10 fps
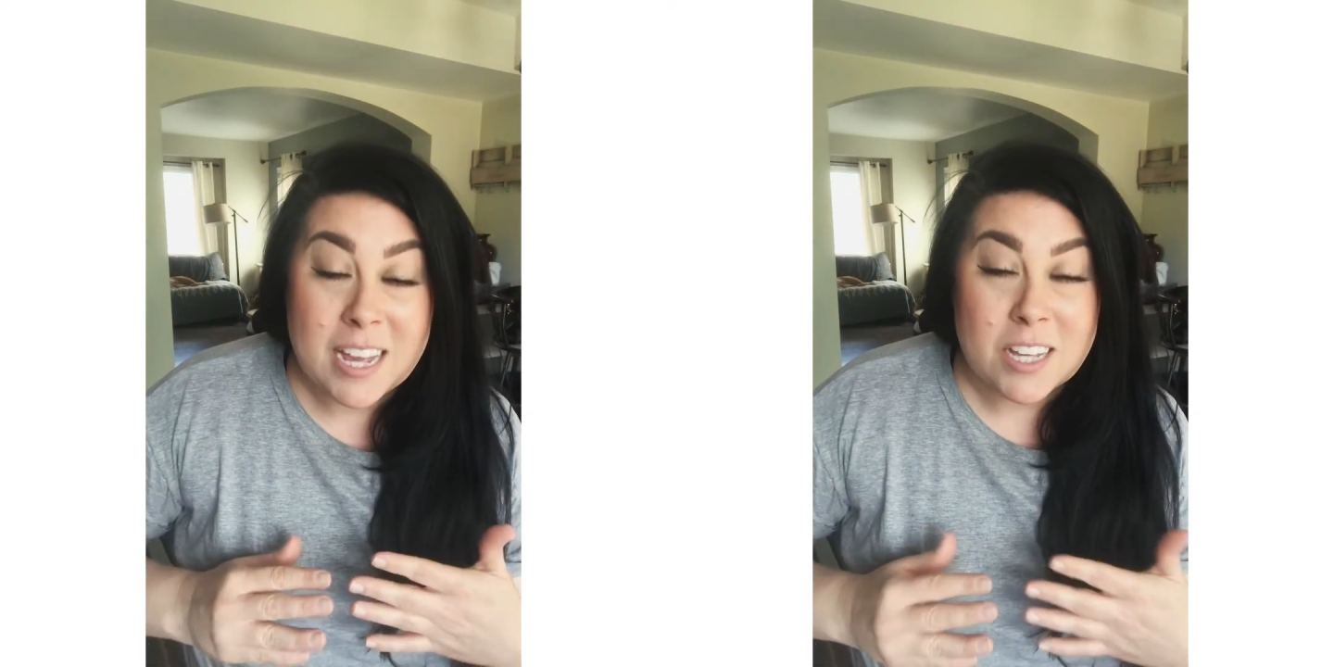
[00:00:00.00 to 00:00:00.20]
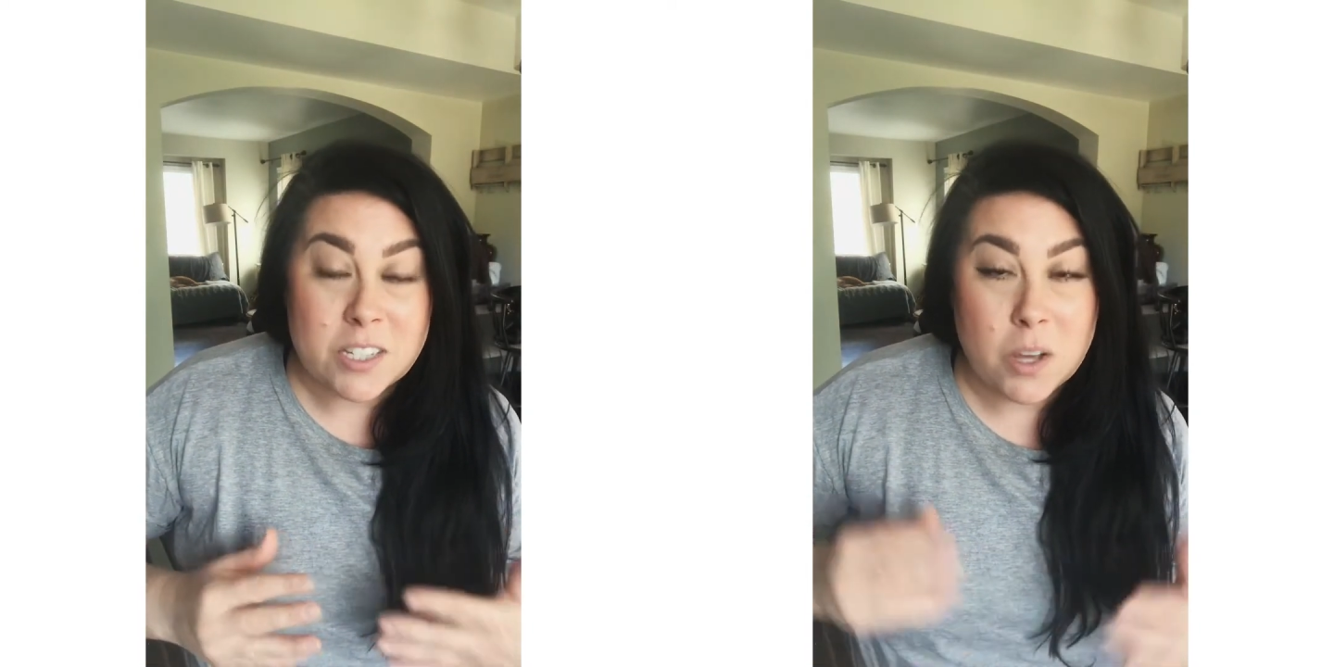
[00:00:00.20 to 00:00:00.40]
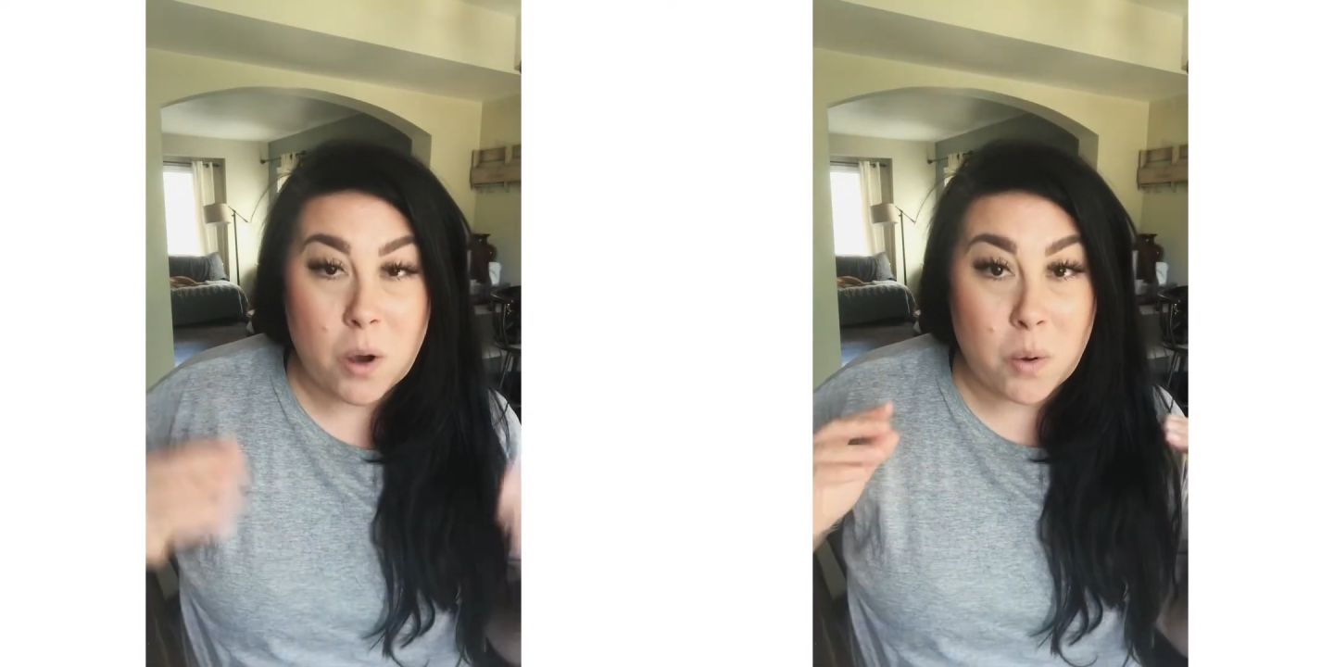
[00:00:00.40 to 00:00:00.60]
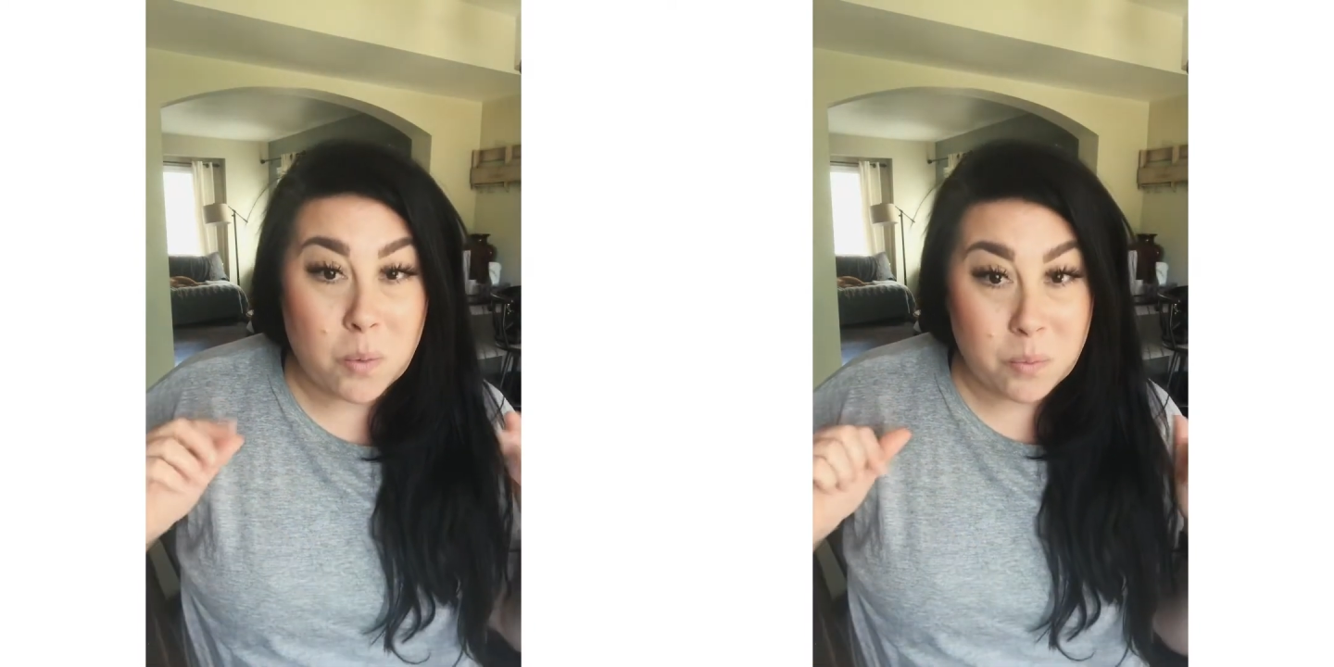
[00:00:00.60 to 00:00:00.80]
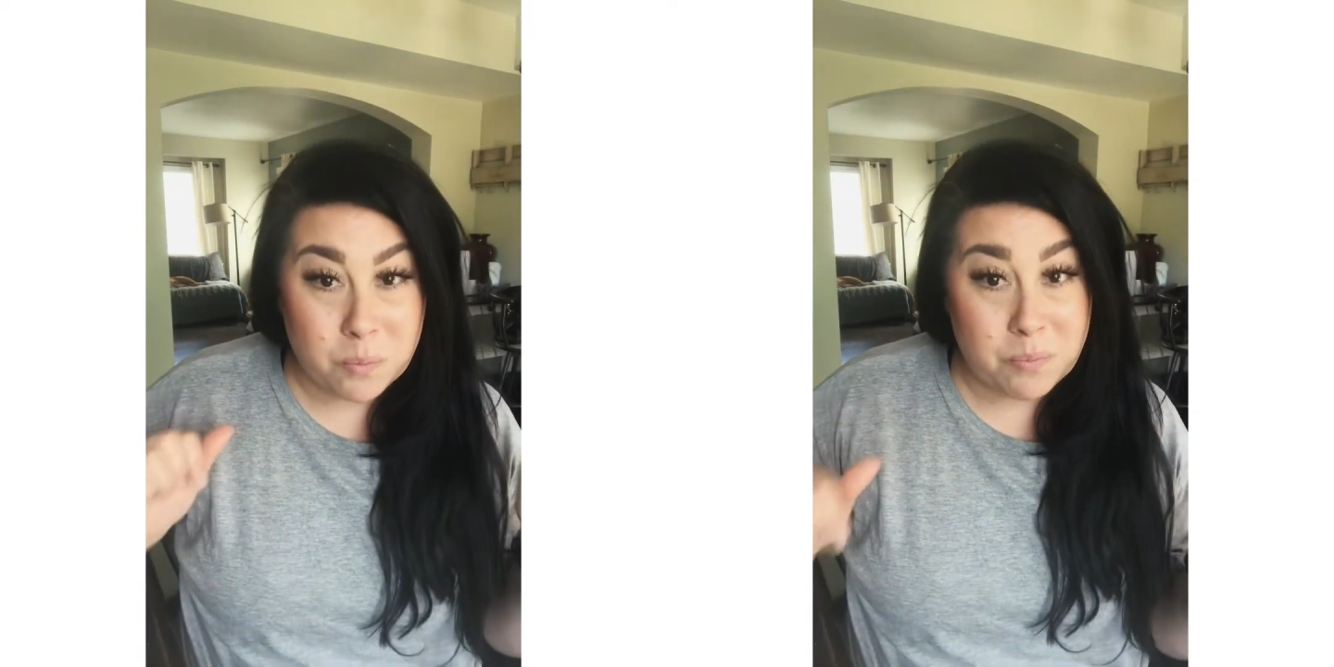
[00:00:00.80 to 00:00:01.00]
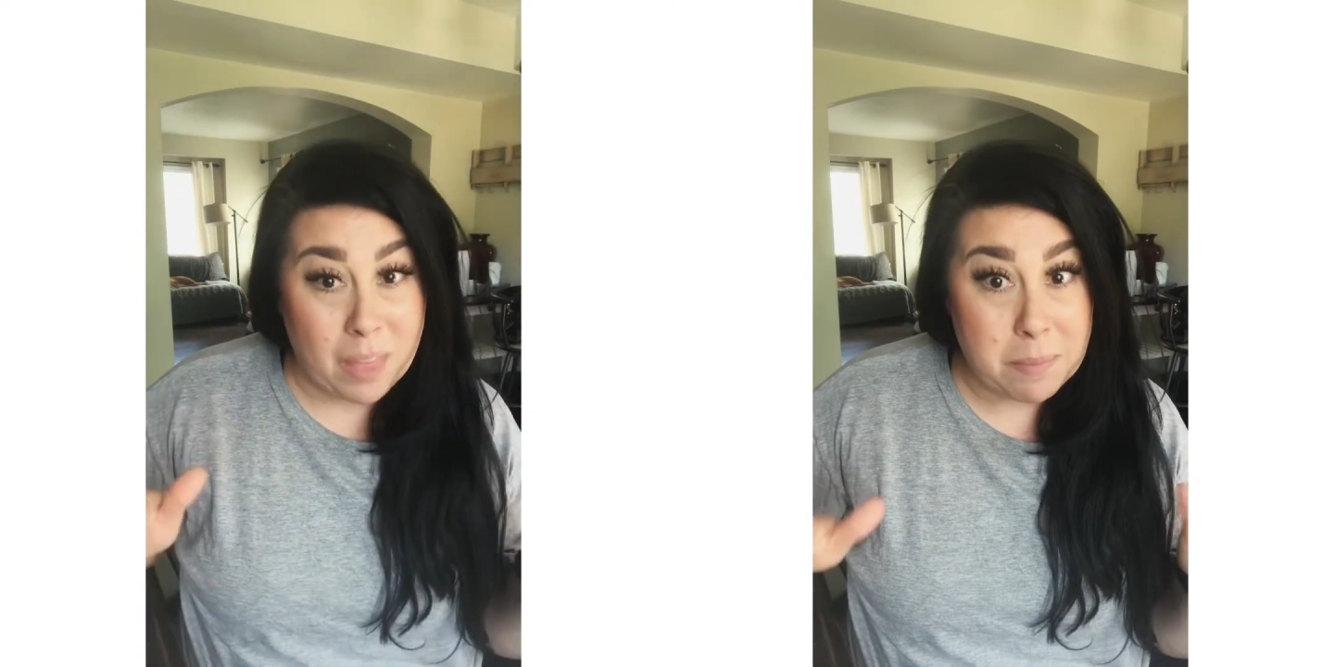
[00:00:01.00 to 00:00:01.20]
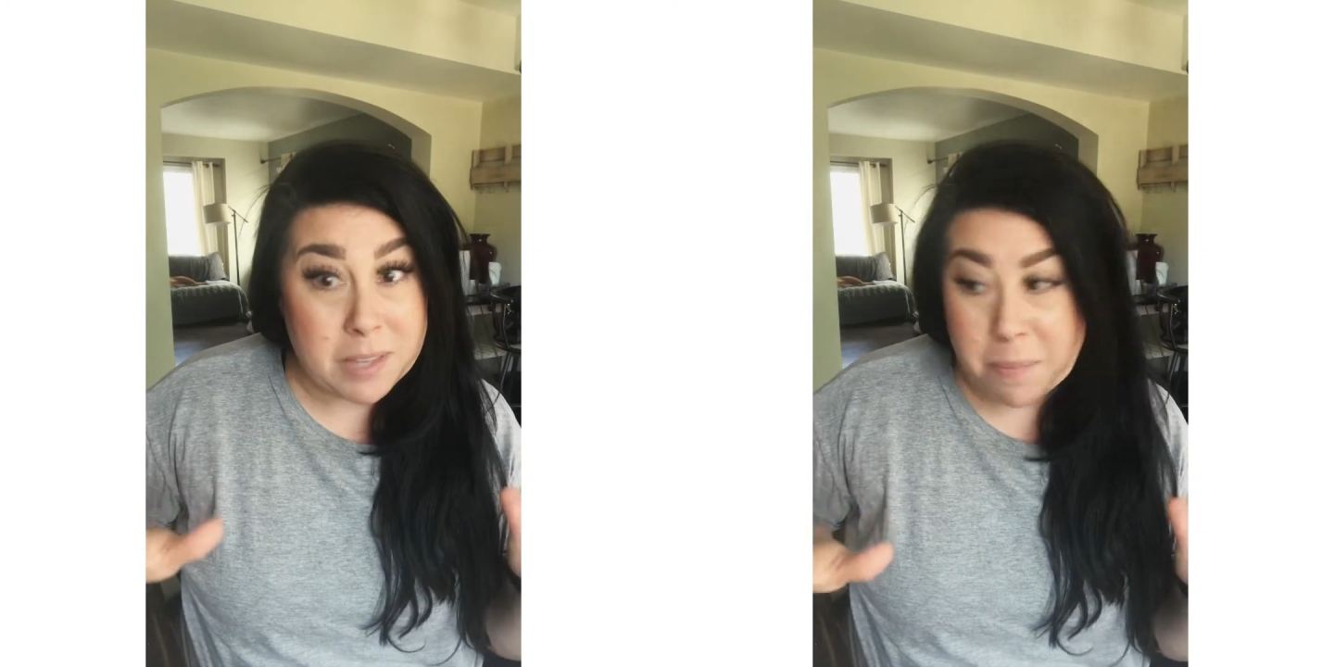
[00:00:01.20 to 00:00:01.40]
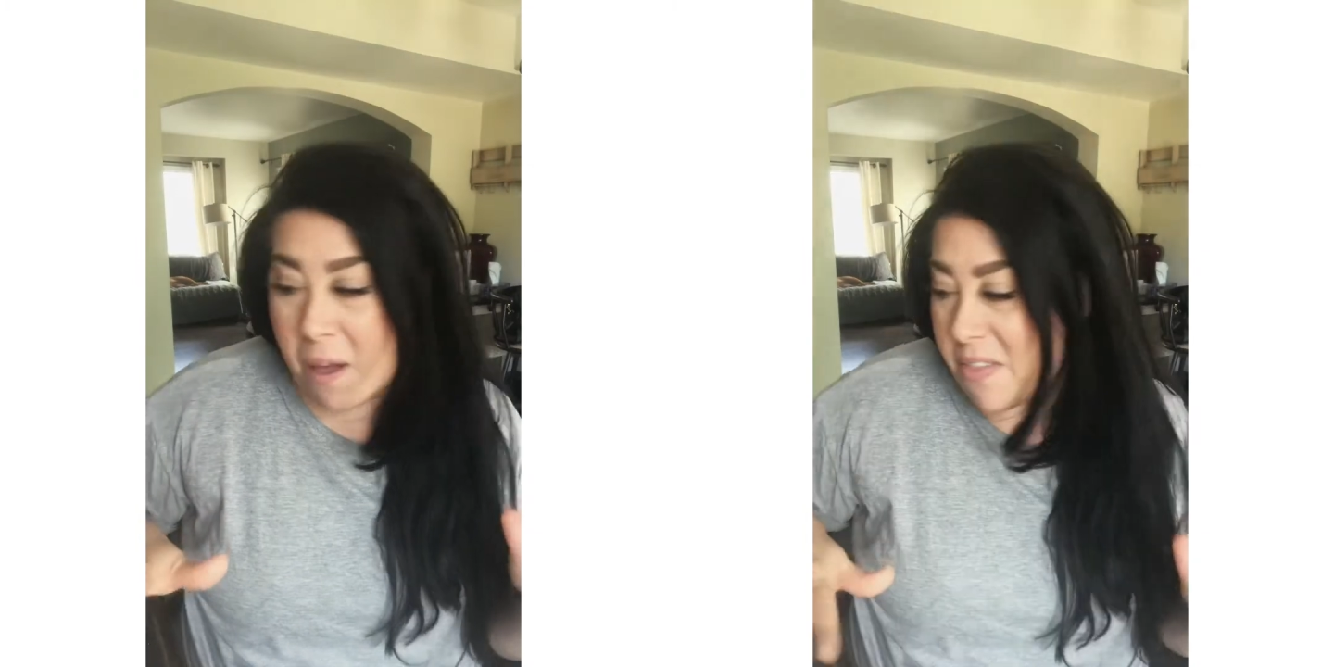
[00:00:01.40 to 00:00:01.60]
So thumbs
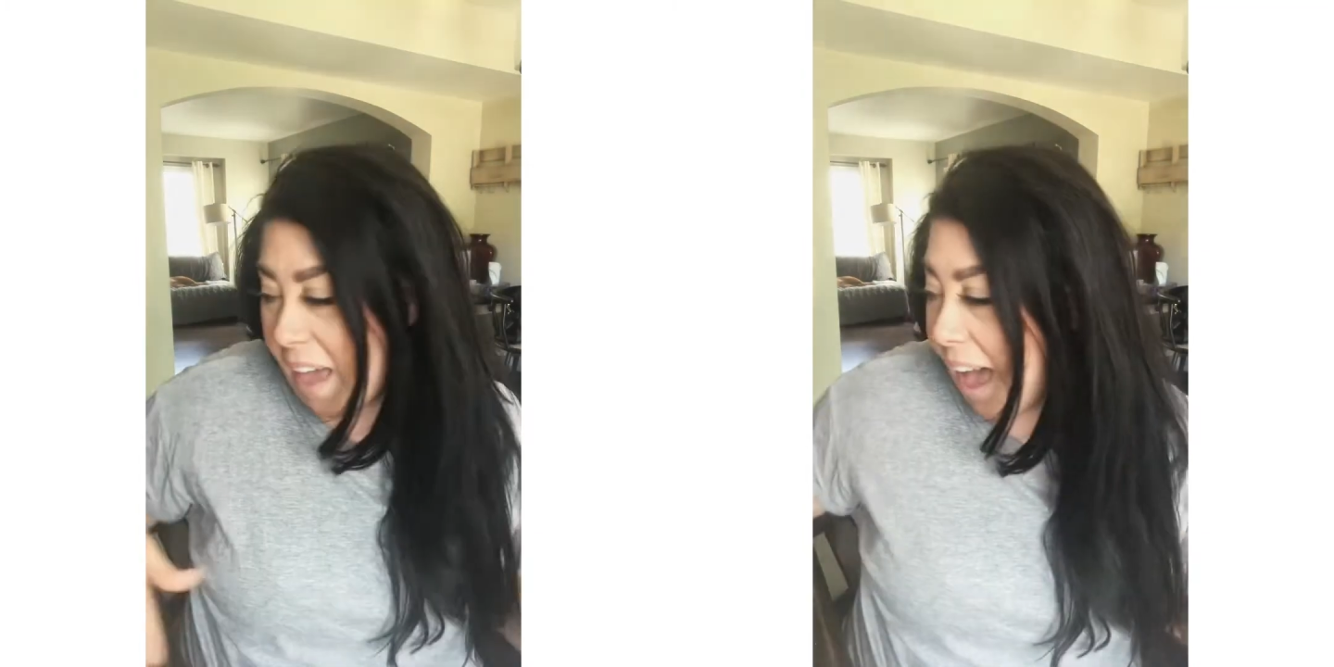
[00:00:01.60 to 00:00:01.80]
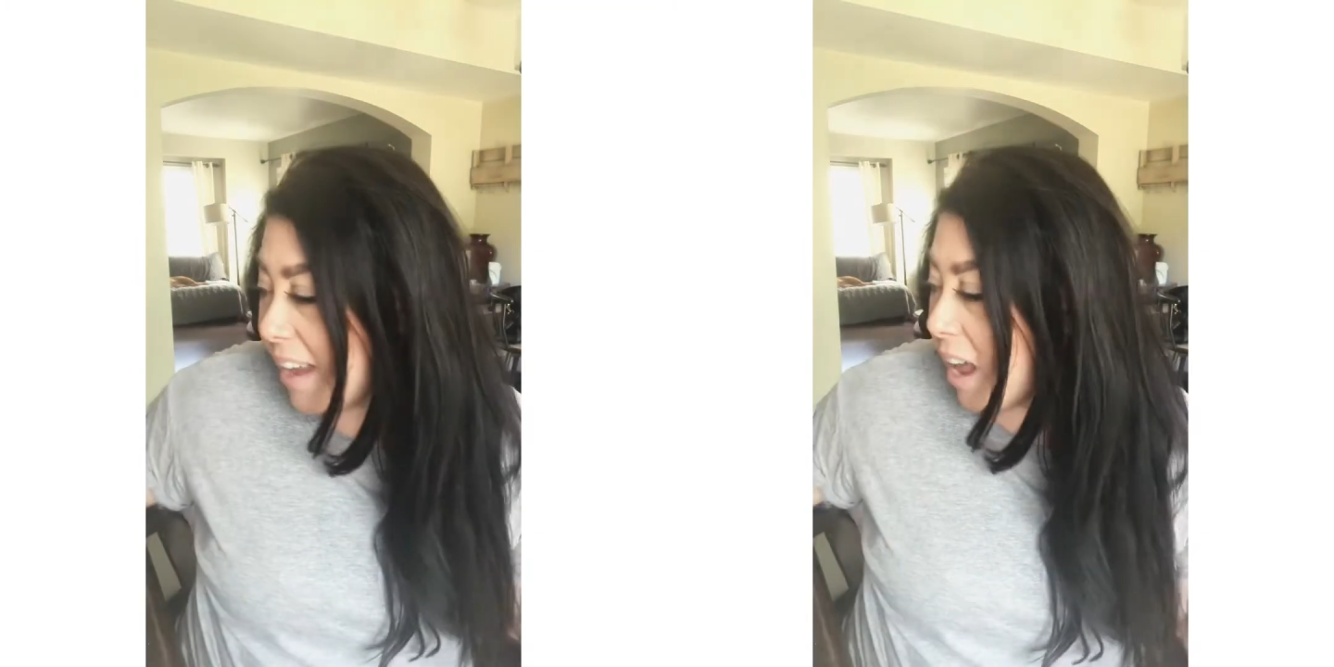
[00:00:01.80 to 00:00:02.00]
up on that.